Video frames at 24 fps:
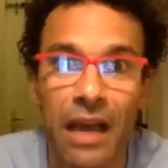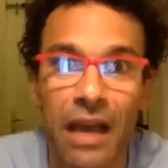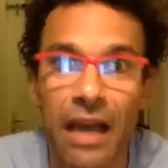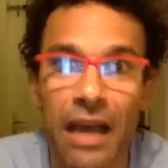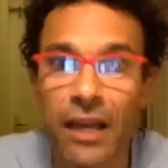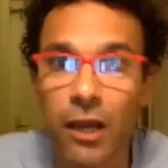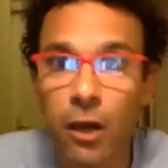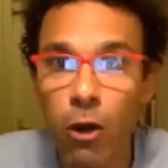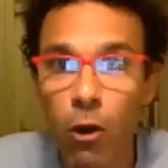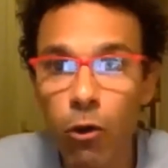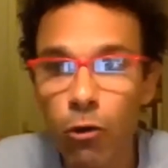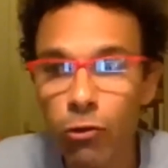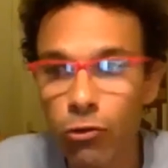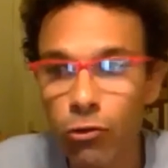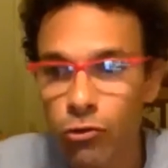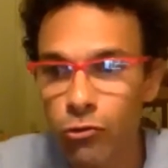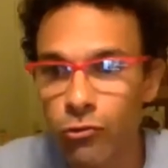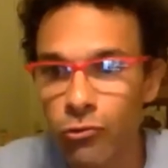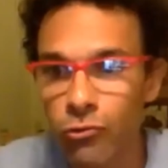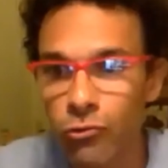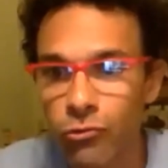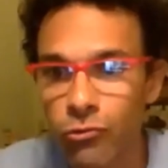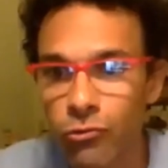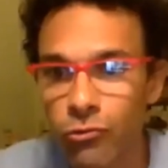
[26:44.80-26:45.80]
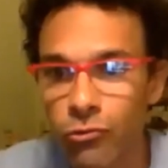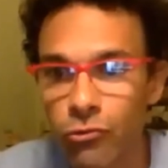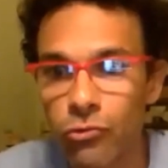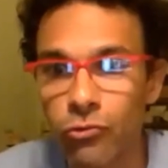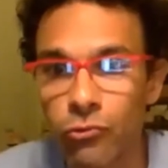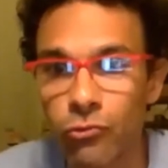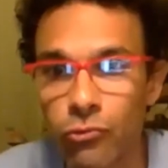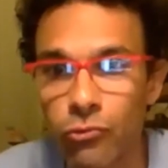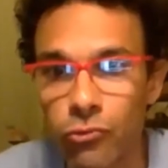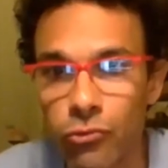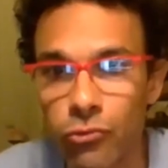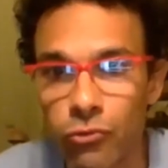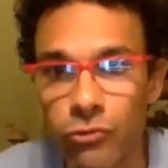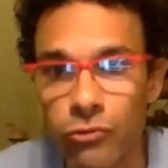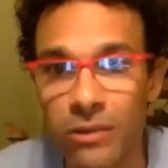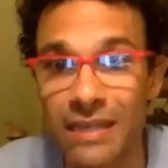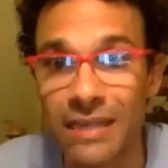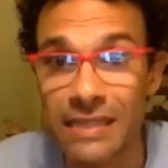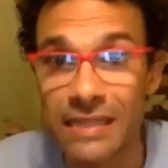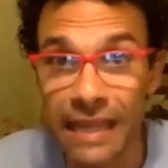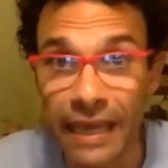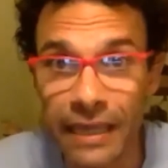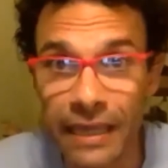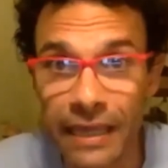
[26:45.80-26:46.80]
go to the
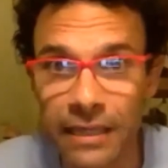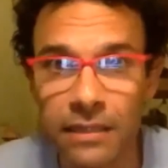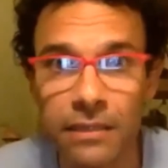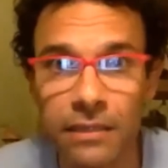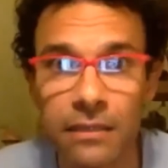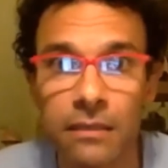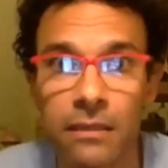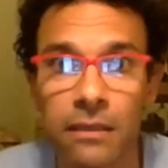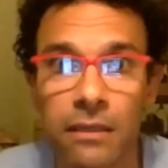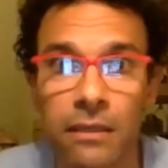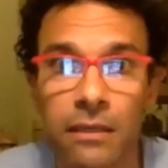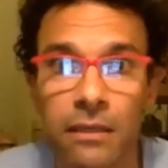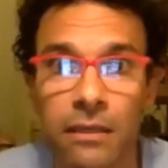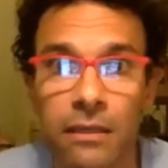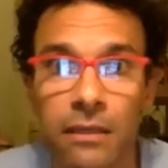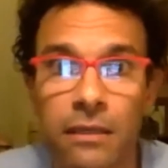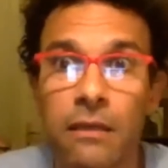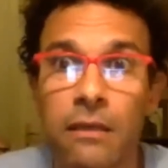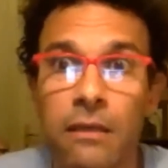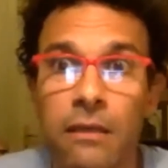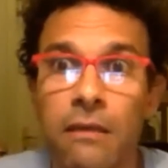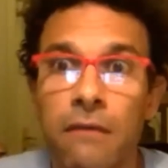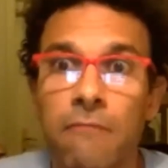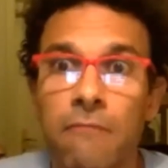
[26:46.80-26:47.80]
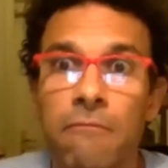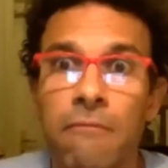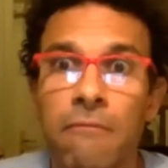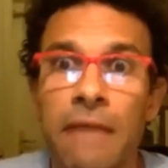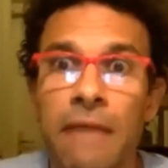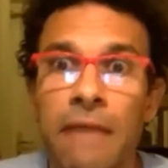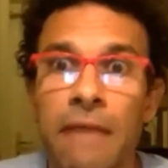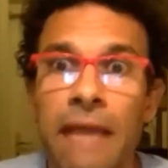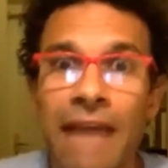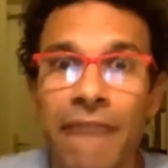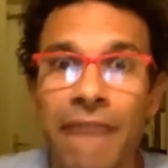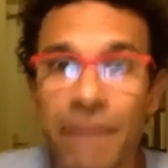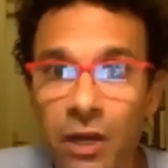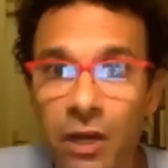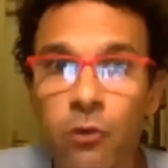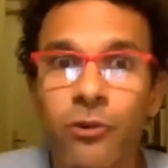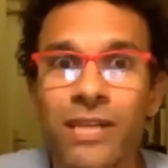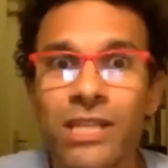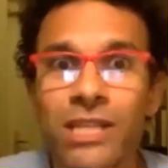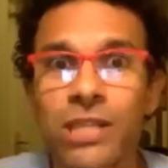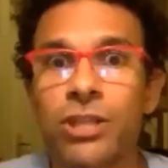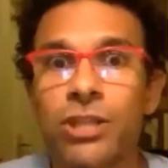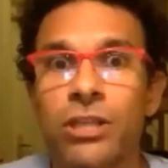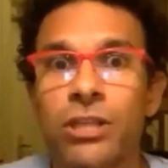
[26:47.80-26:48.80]
set having
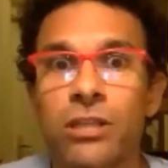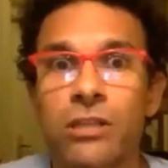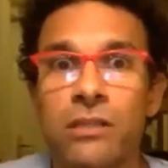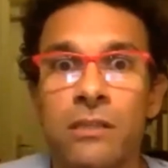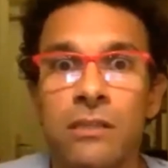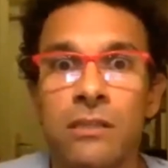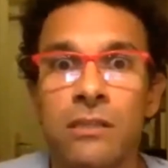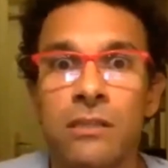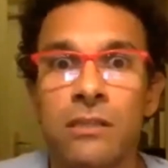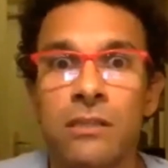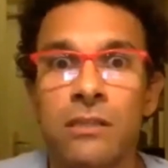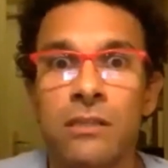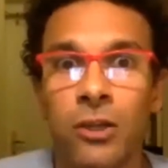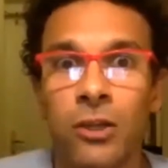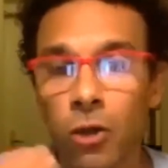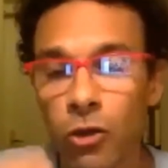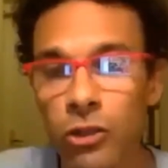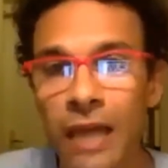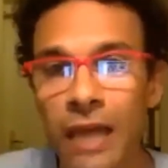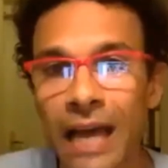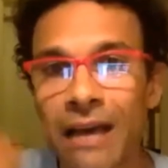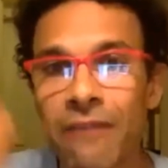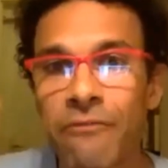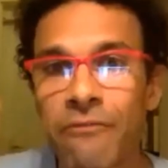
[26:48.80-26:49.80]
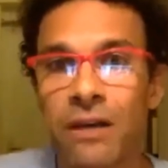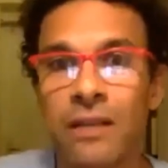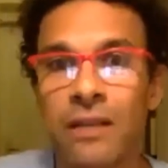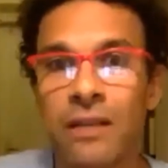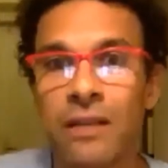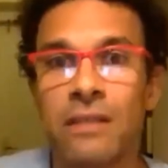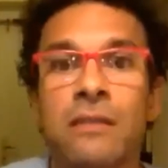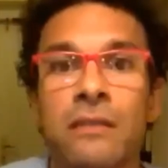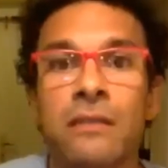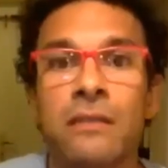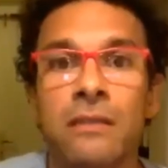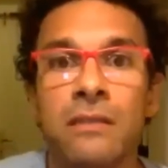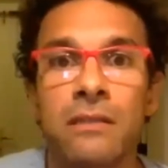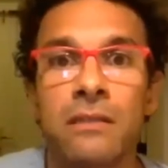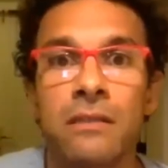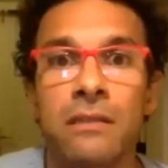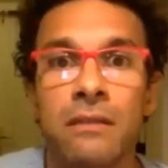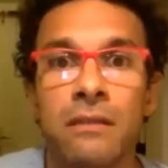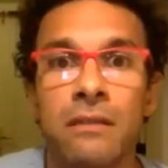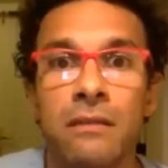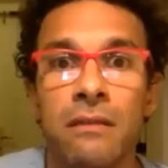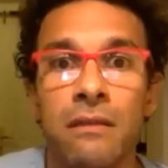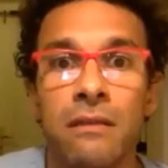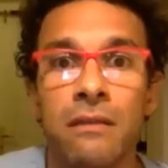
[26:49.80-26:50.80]
questions. I don't have
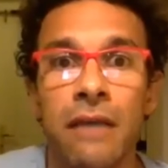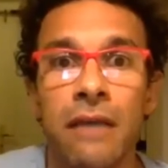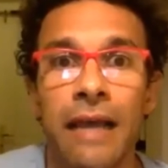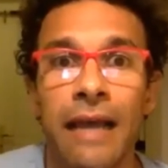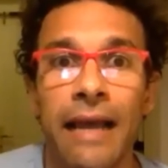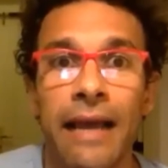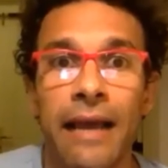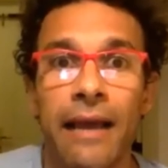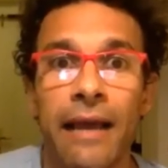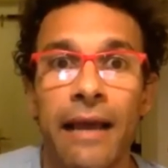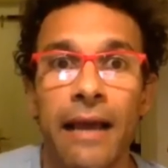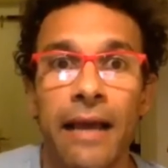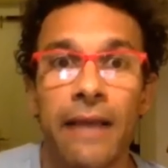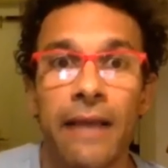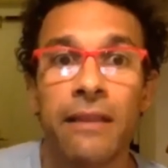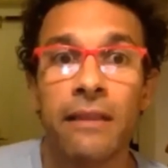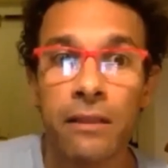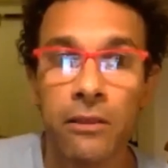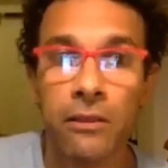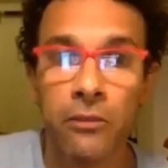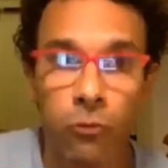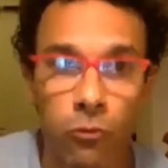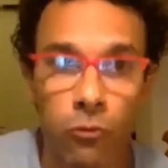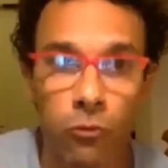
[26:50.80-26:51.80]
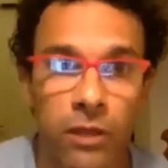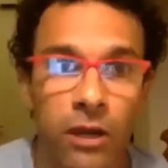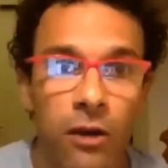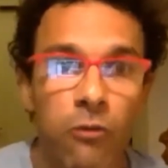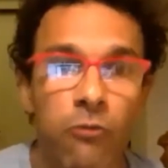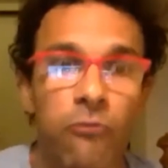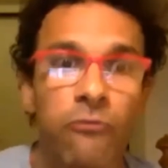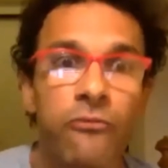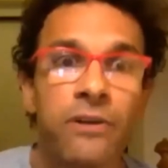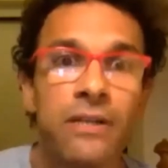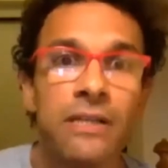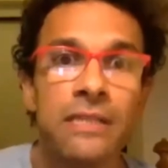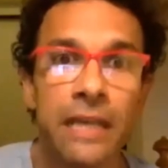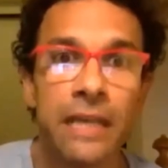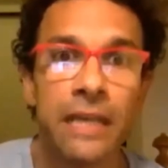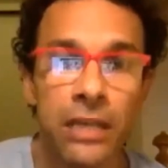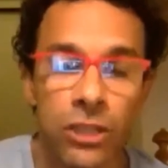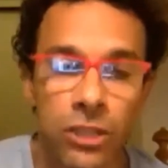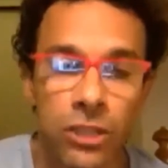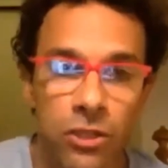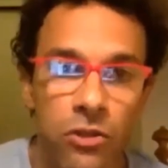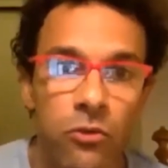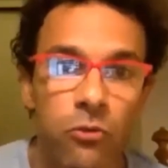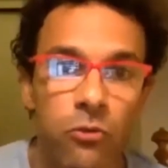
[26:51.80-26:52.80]
answers. And through the
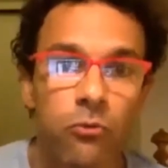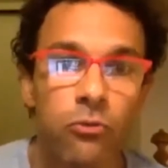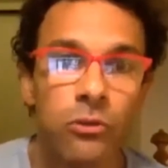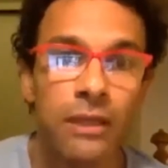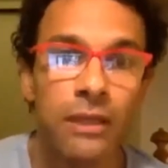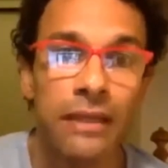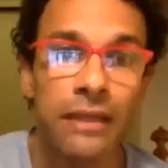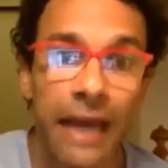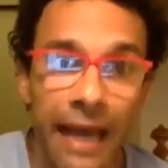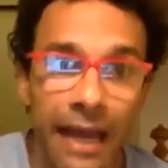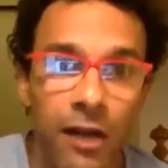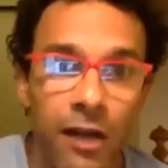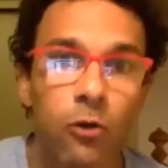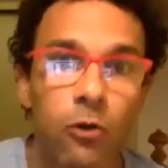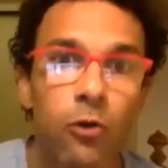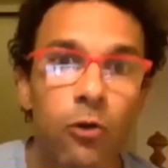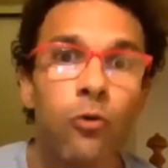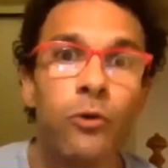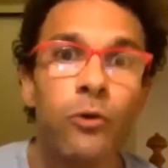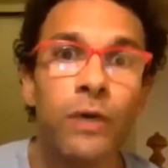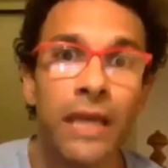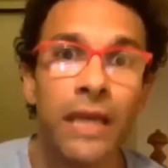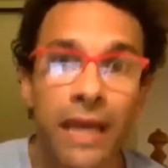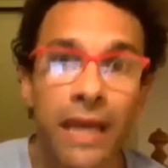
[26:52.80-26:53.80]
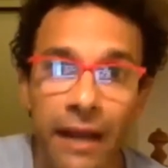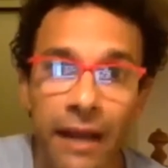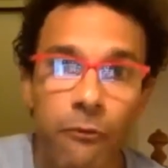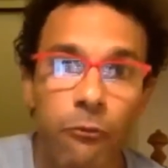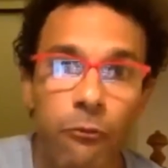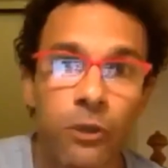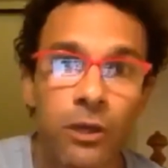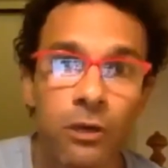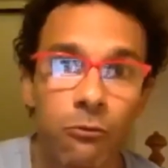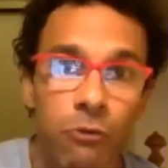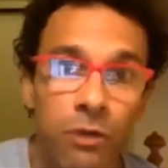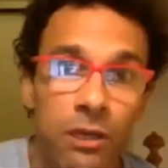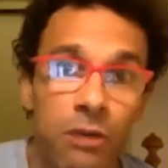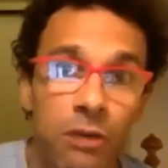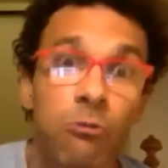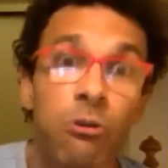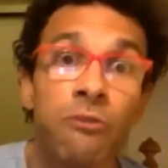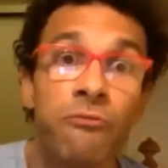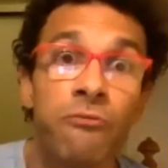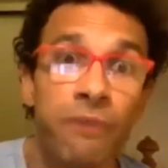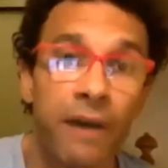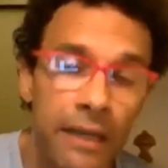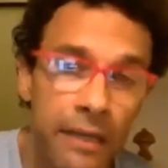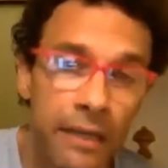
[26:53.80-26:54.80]
conversation, through the dialogue,
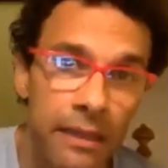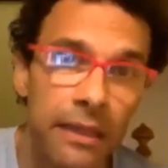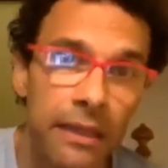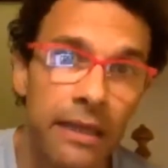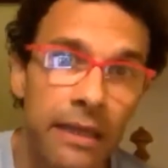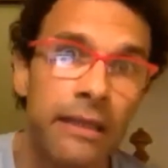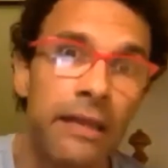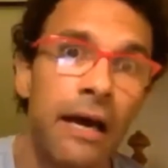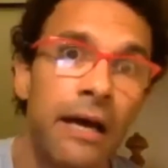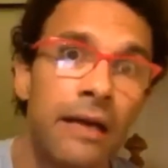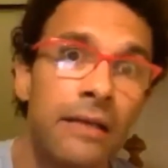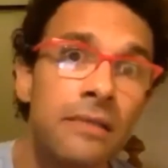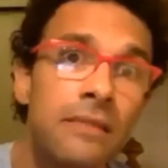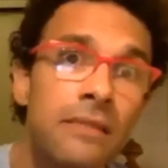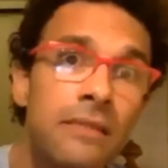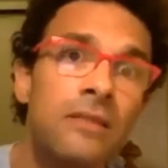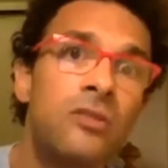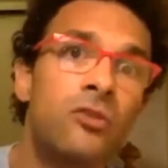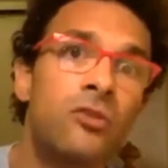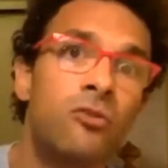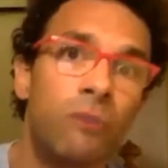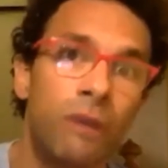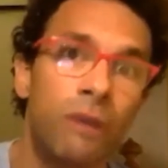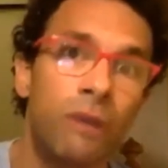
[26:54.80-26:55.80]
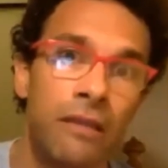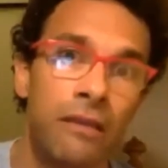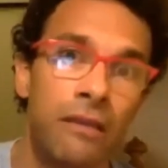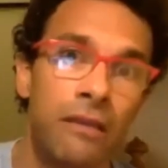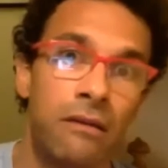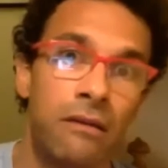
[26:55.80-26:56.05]
we find the answers together.